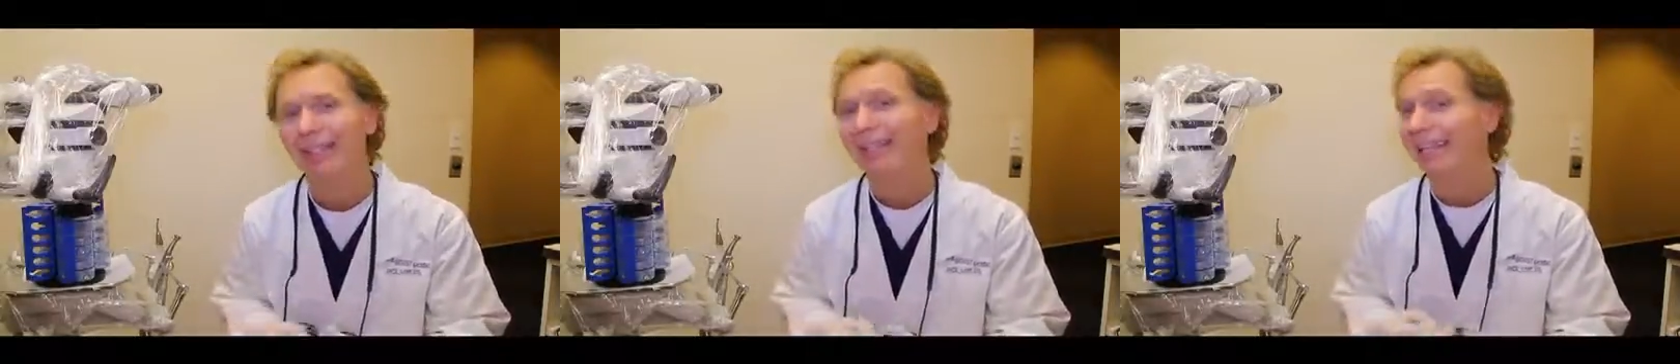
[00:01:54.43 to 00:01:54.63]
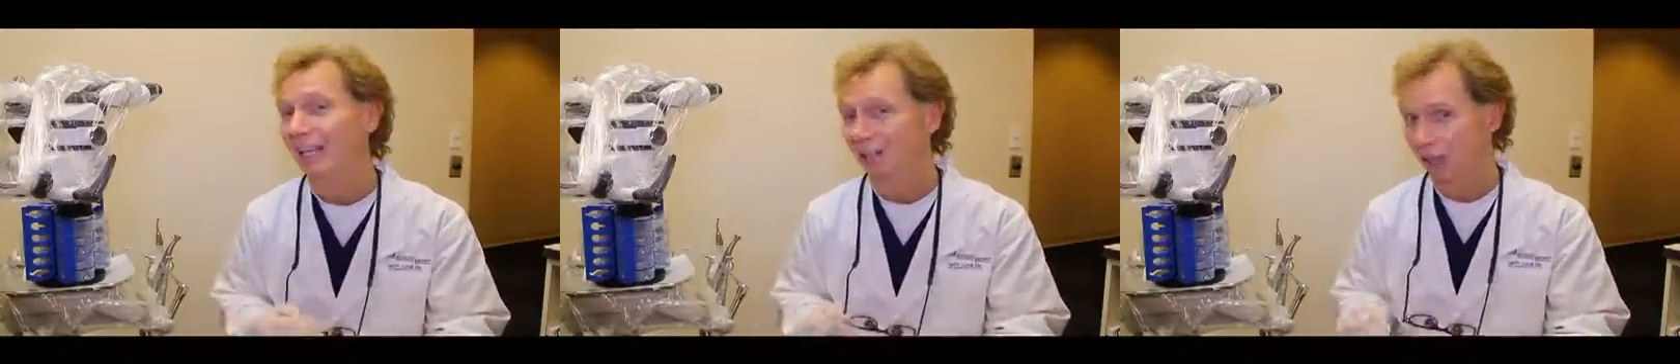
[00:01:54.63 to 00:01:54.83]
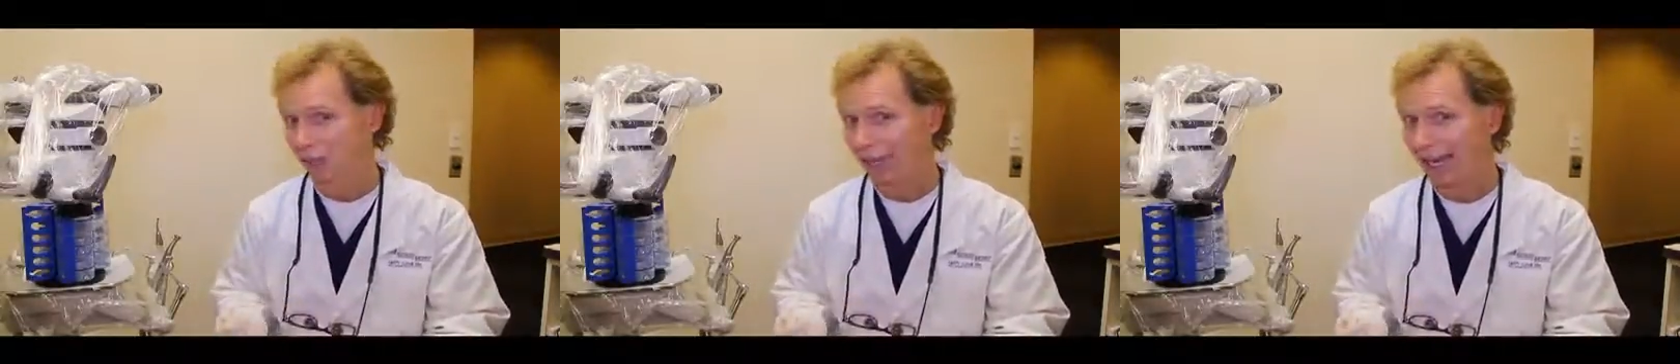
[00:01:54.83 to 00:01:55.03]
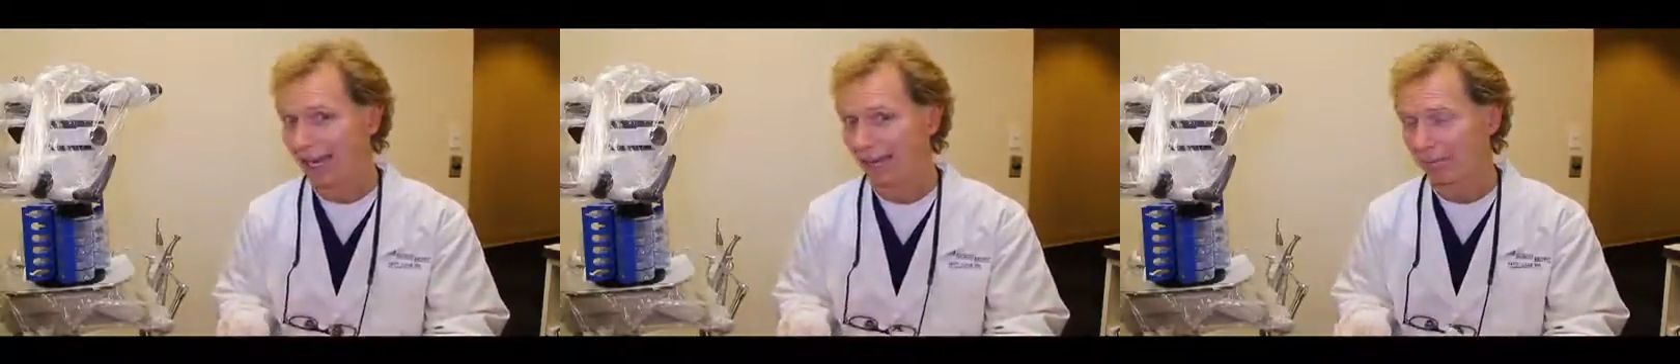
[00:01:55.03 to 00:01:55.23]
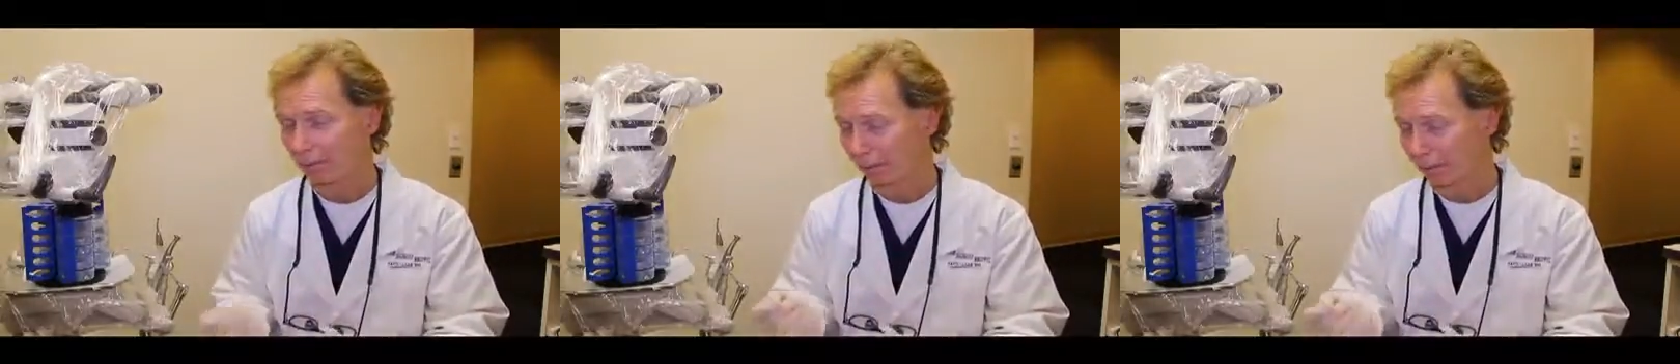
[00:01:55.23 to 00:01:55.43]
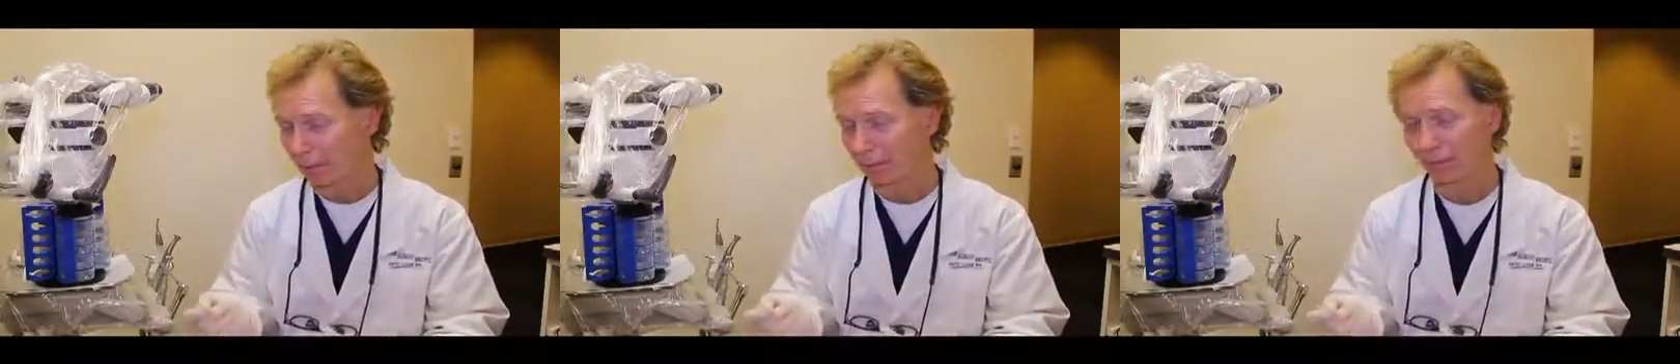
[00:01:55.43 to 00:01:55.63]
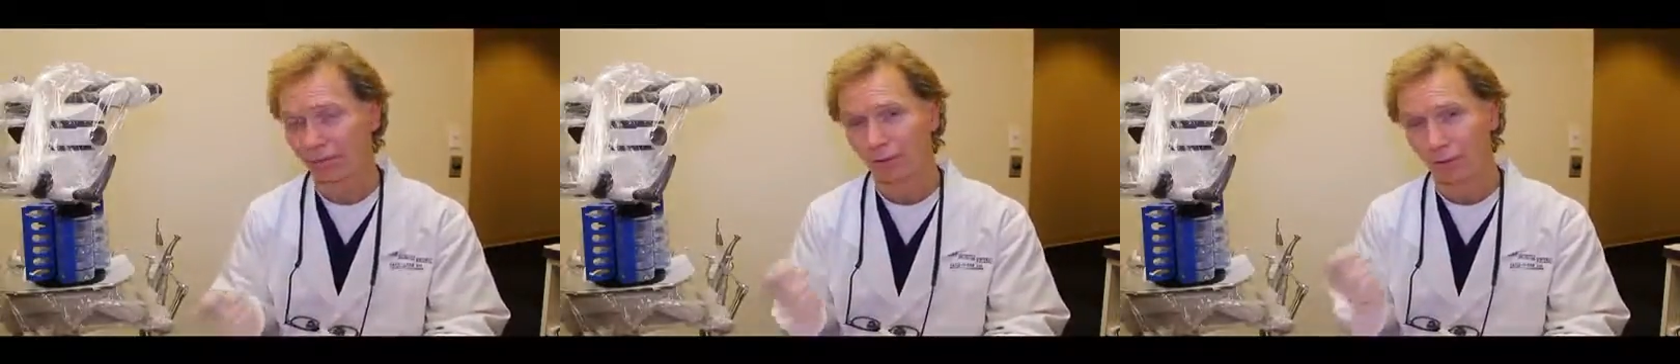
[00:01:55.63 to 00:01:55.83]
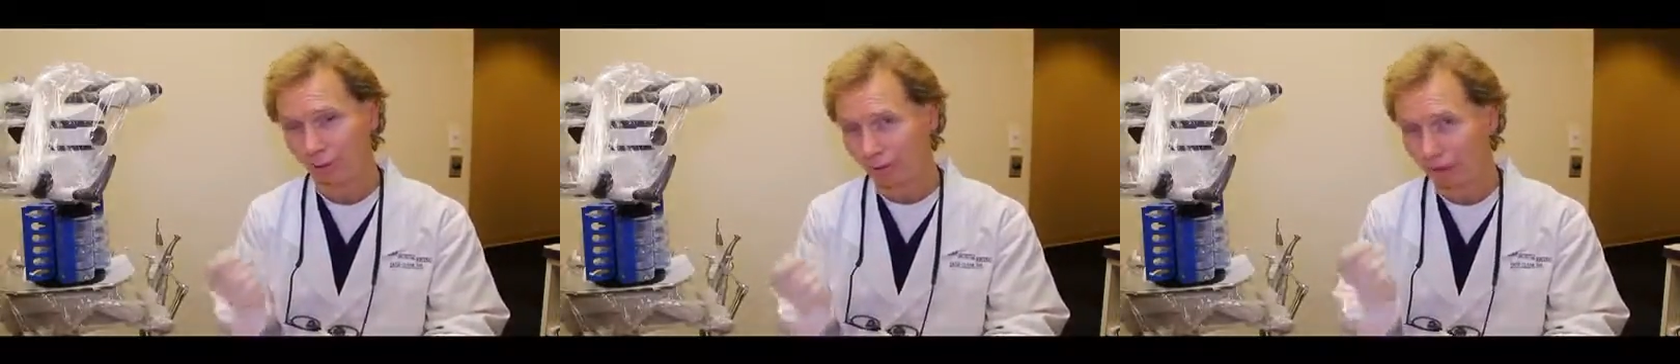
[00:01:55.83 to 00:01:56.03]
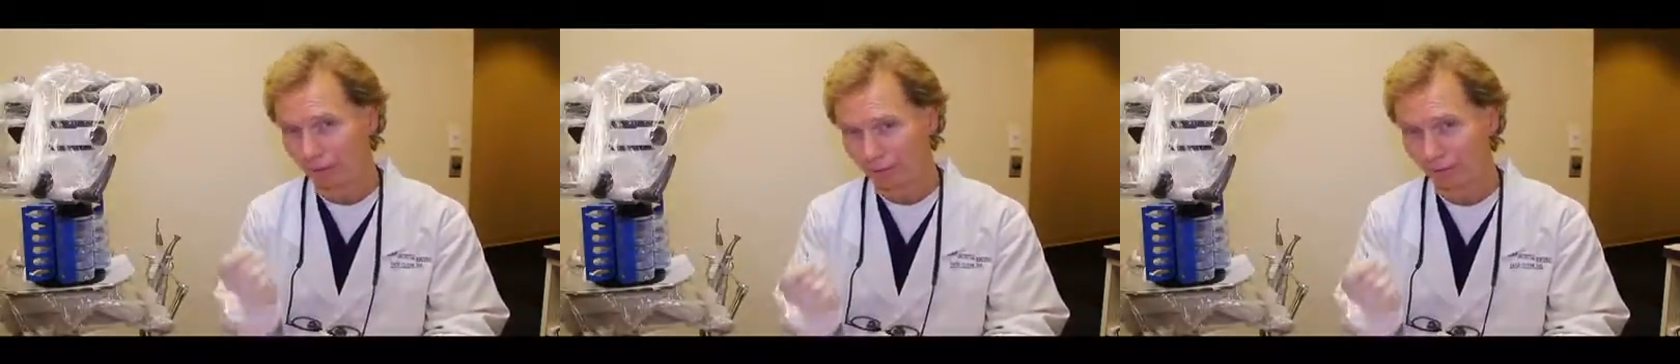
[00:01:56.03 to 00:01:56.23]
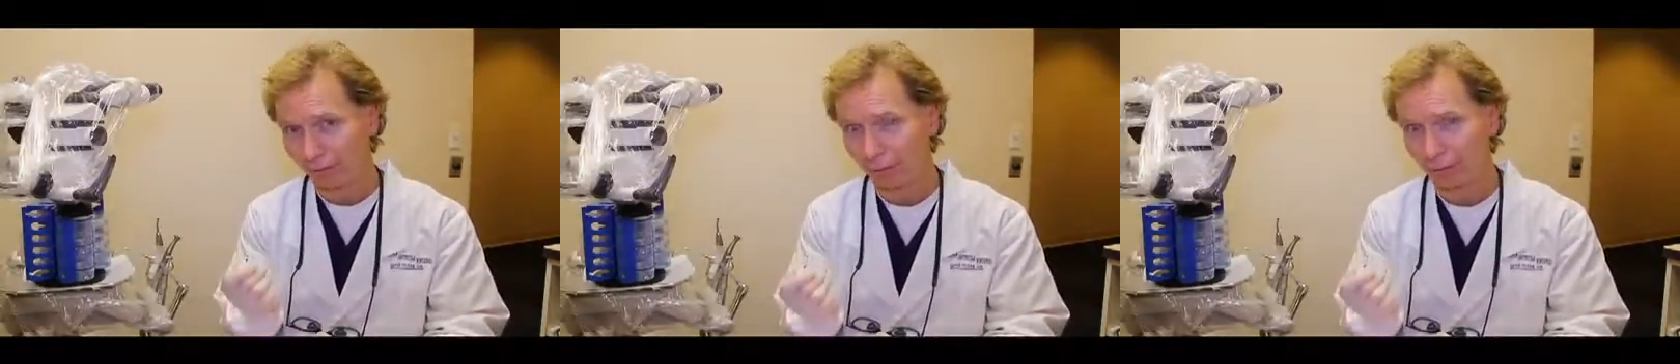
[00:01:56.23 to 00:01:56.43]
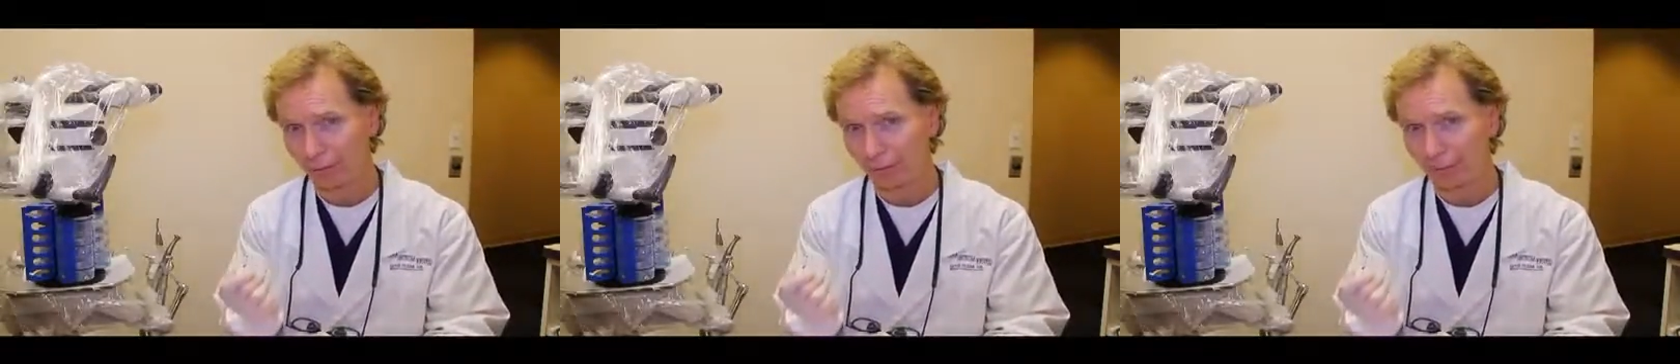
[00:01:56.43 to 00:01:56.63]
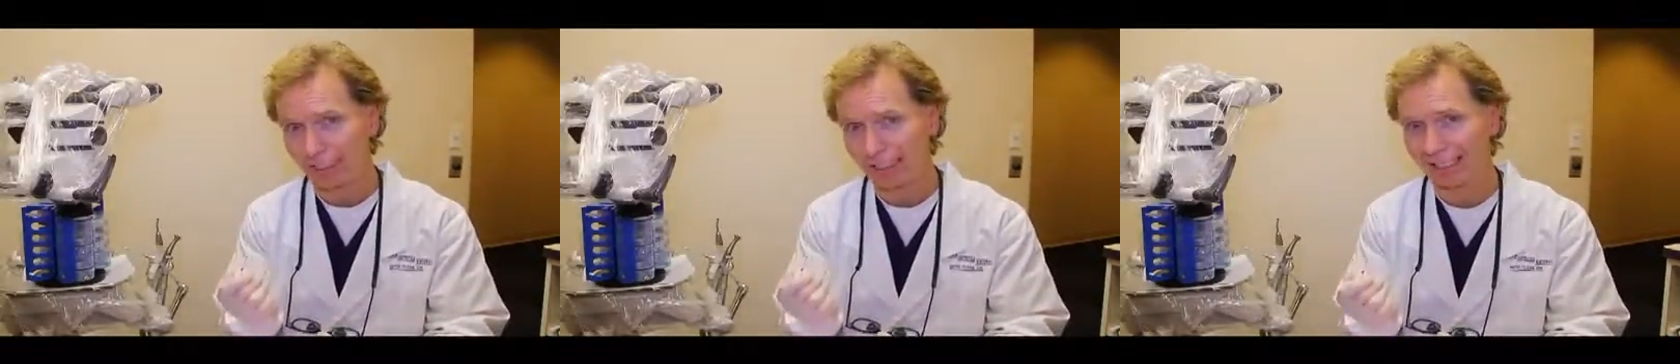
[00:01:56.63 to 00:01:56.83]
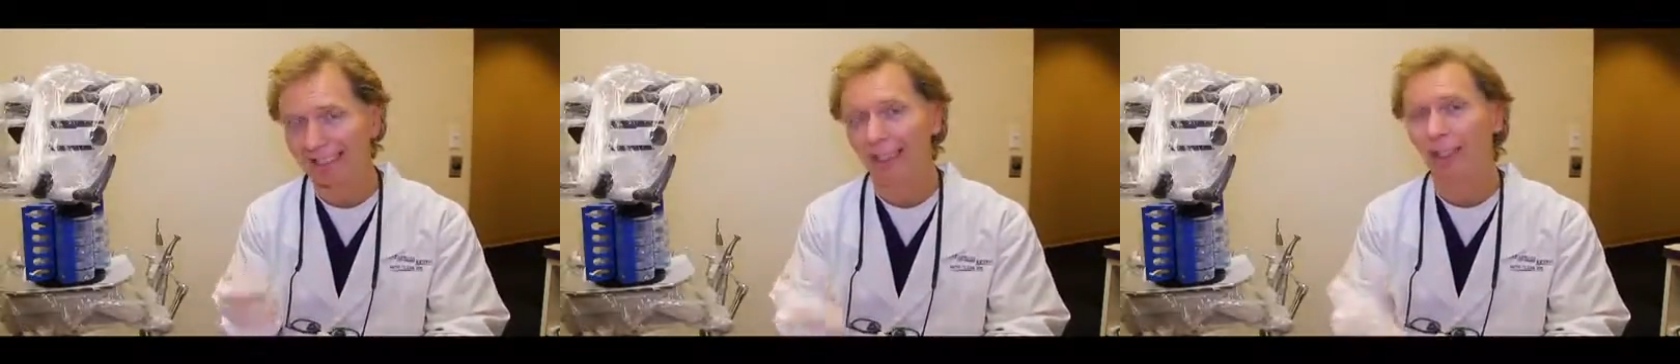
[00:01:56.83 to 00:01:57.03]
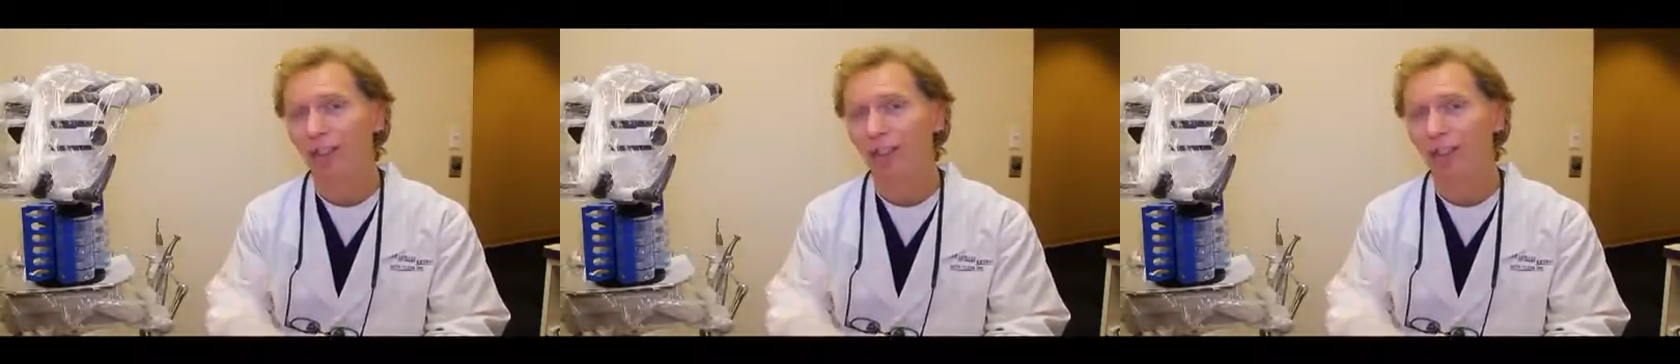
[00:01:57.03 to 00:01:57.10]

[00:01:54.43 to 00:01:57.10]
that's okay, but remember, if you run them at full speed,